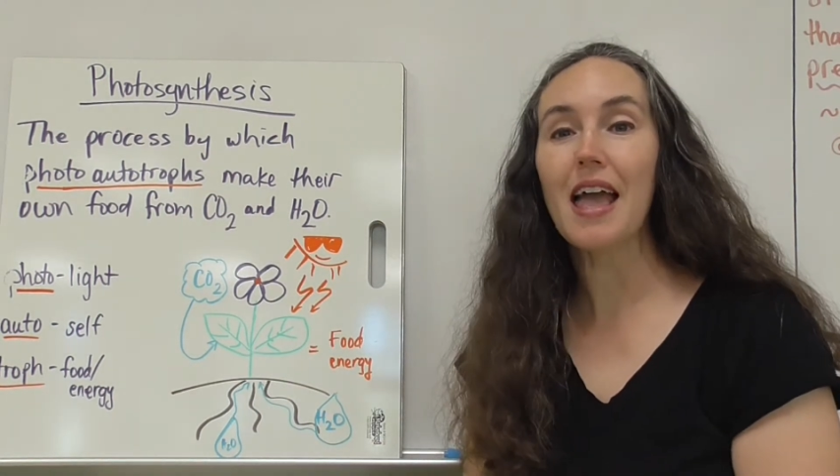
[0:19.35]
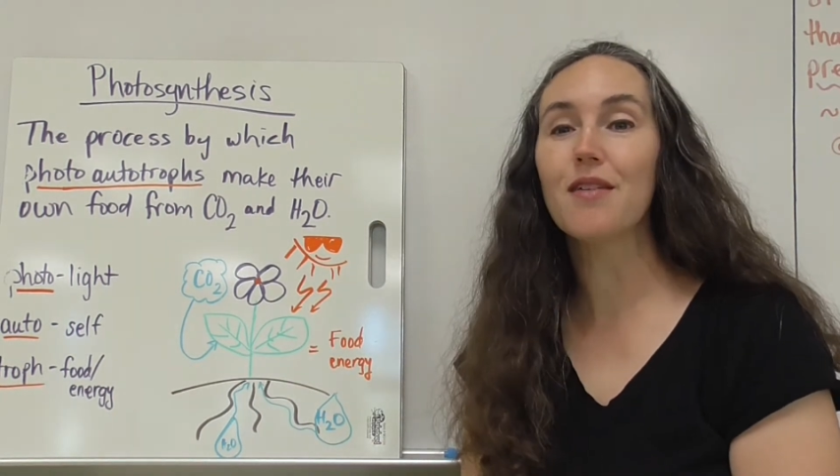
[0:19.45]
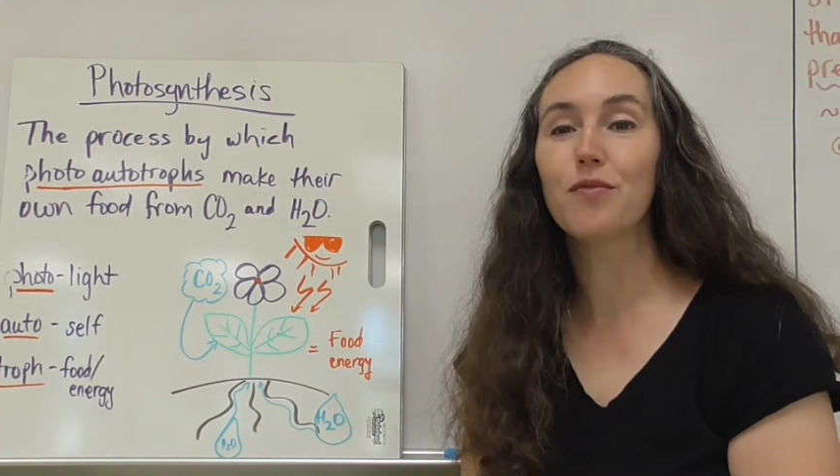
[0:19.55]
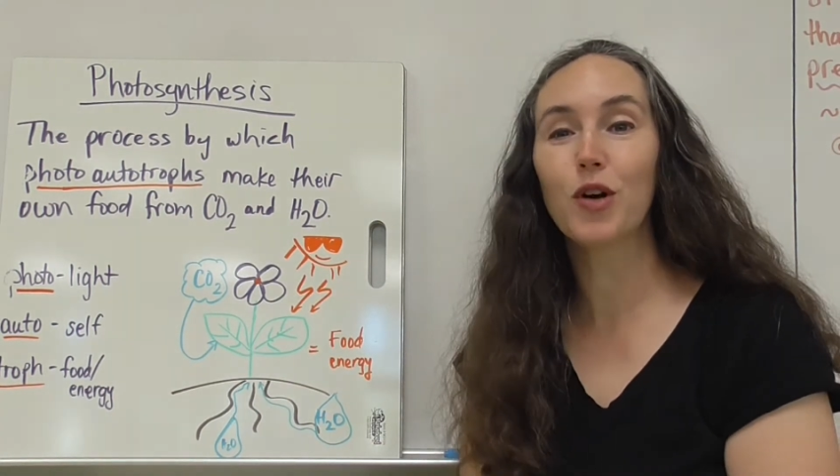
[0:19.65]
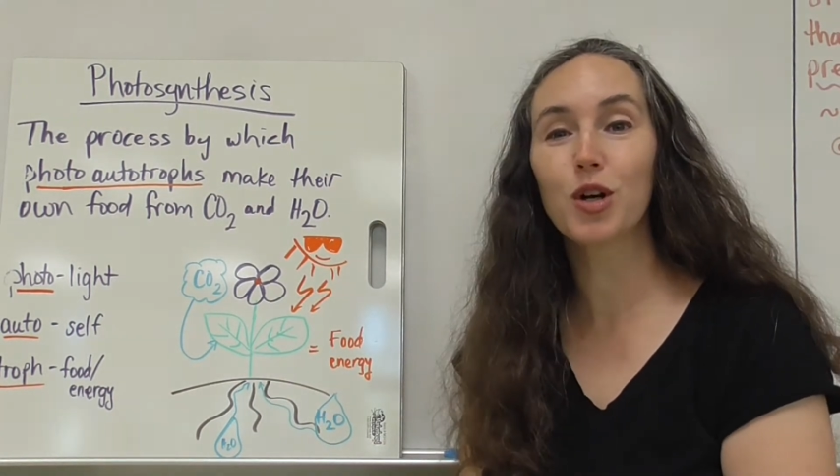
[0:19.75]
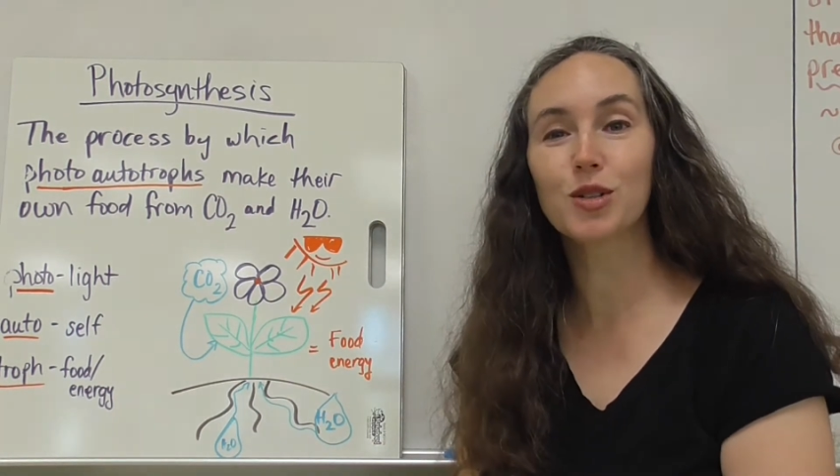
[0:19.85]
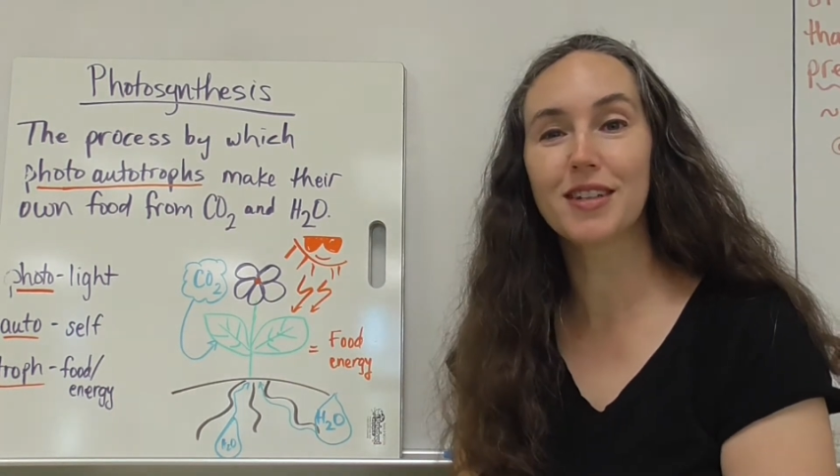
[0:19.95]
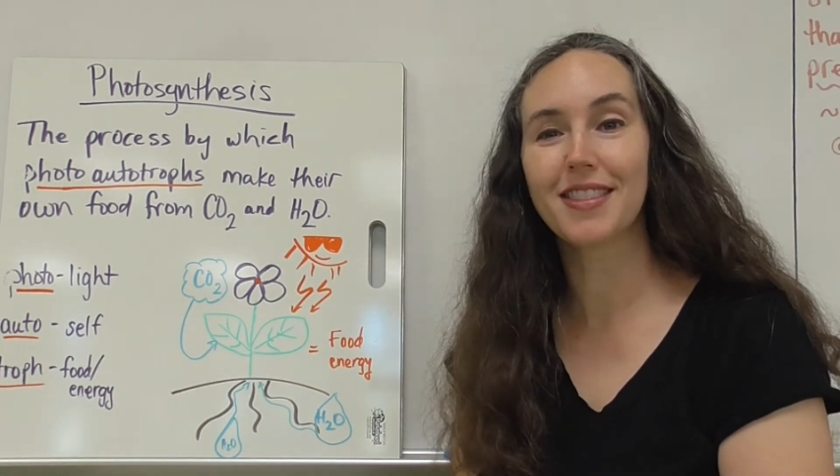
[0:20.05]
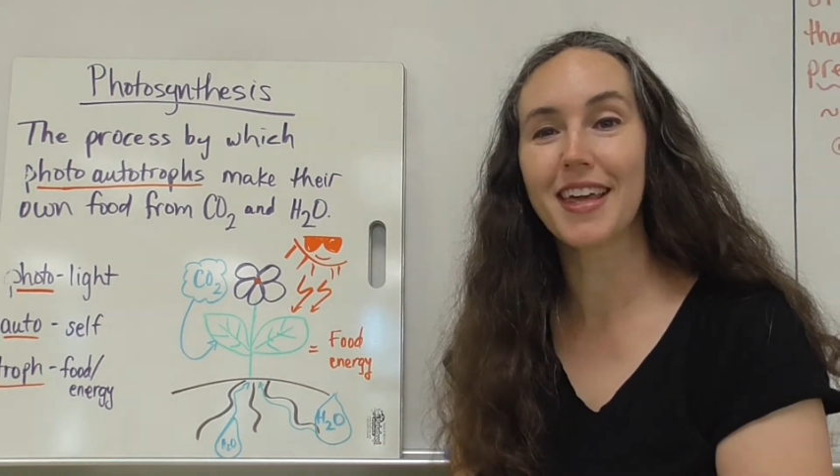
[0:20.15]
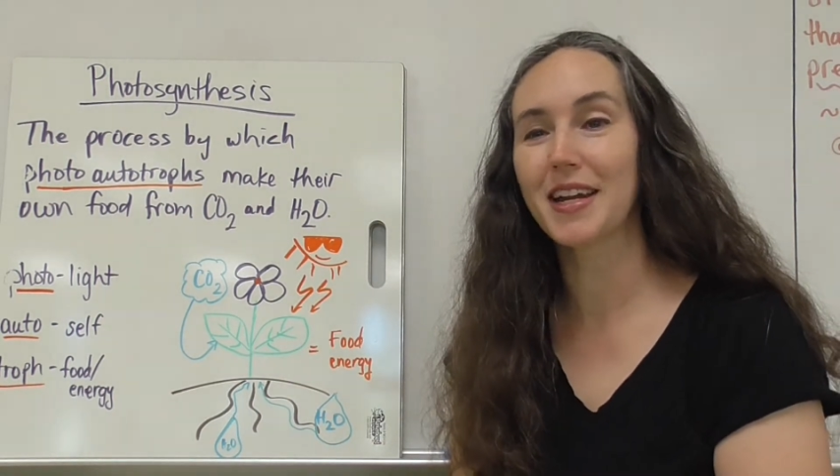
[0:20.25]
and
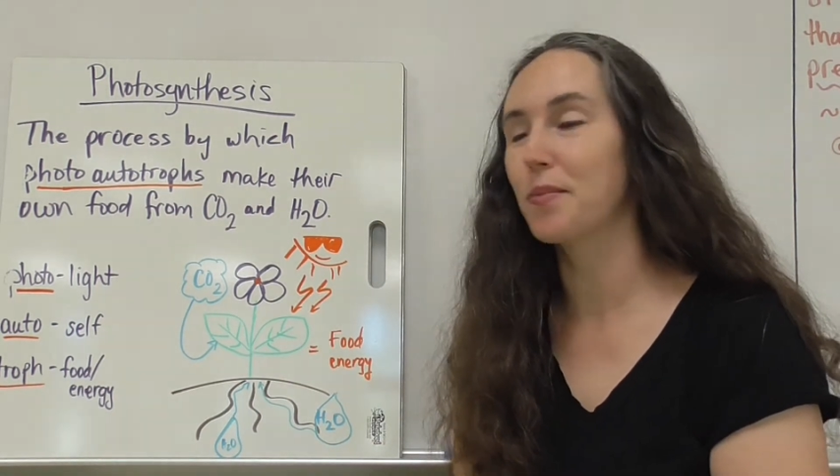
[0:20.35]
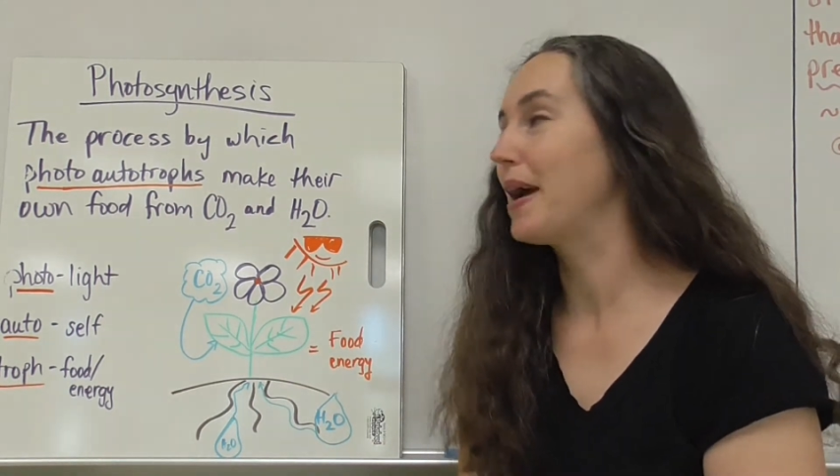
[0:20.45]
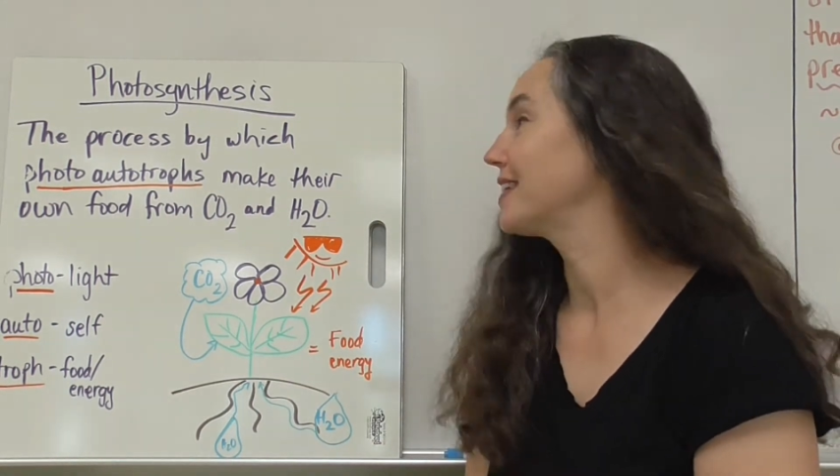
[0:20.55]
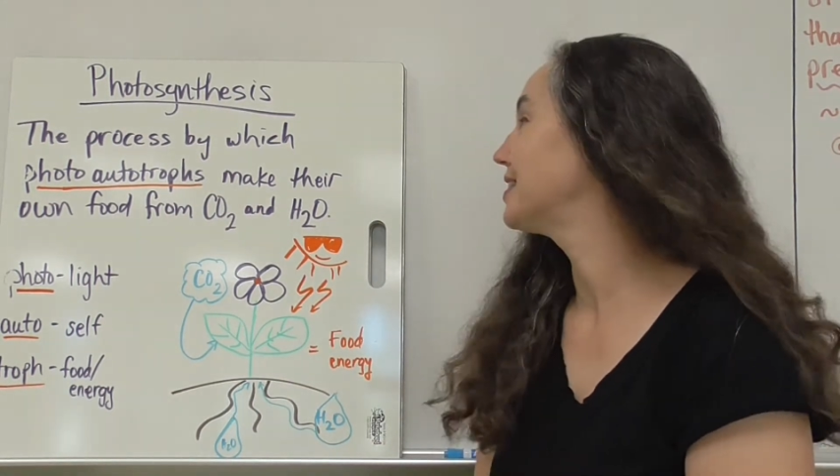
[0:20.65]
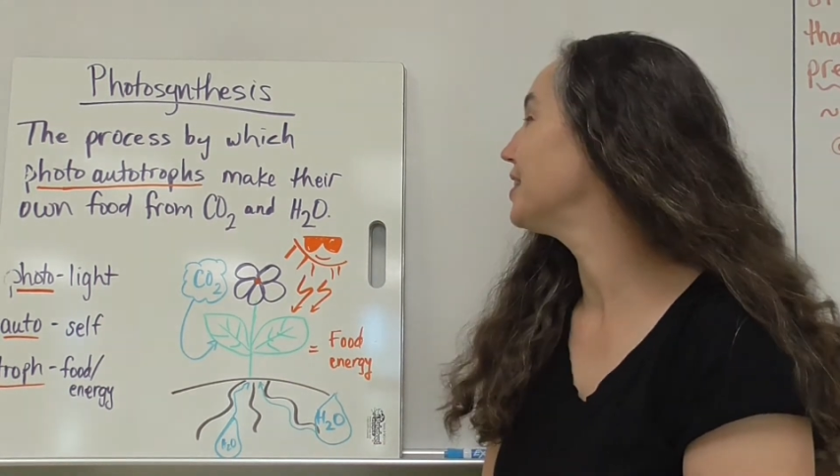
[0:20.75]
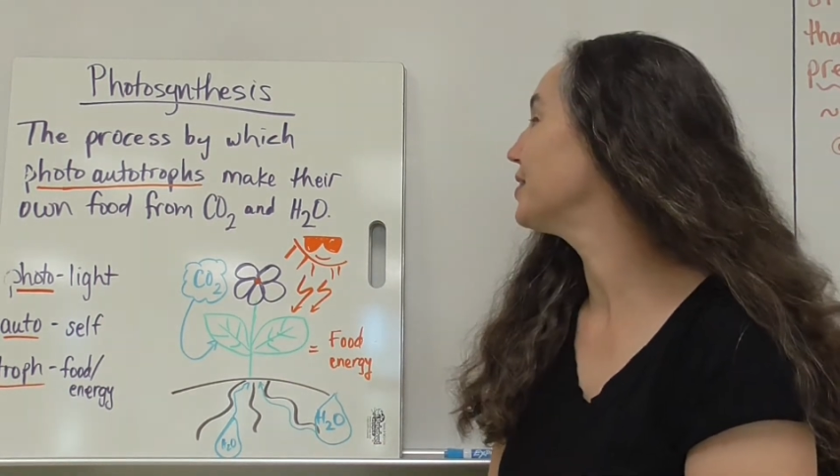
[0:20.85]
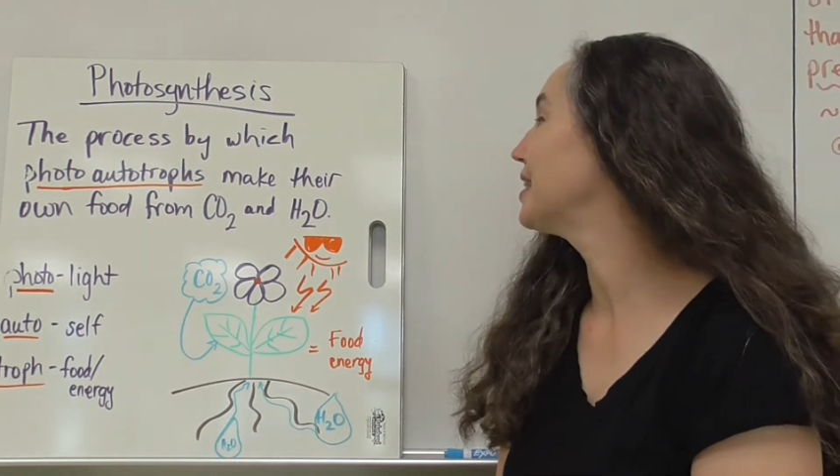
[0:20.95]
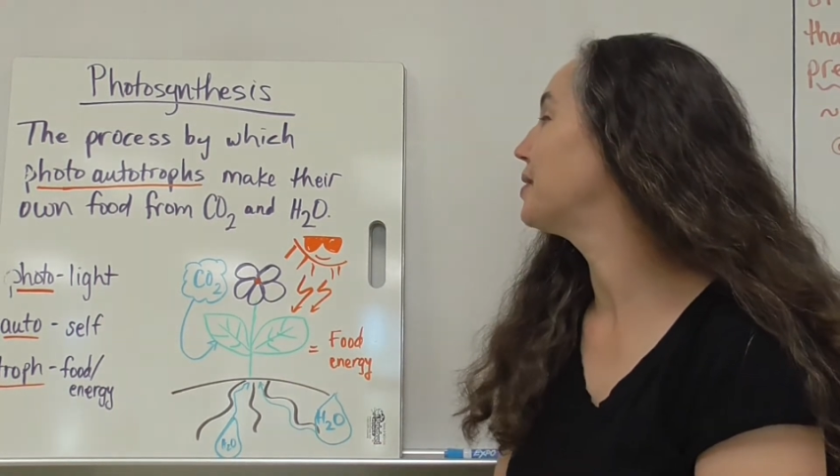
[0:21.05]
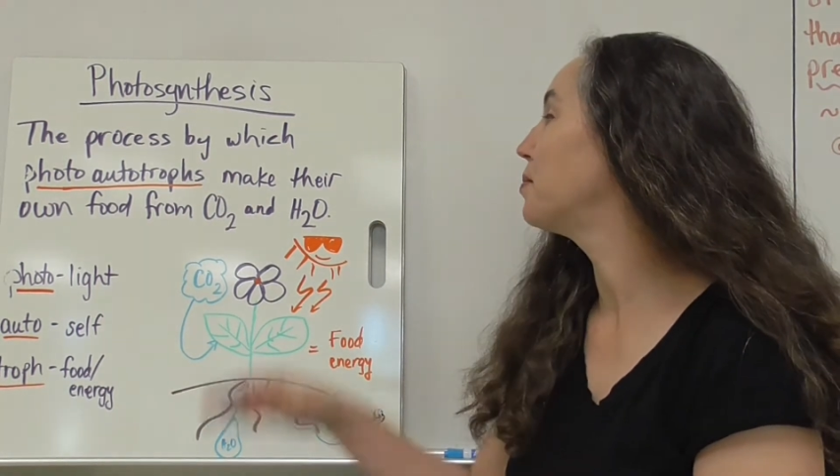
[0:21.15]
photosynthetic bacteria,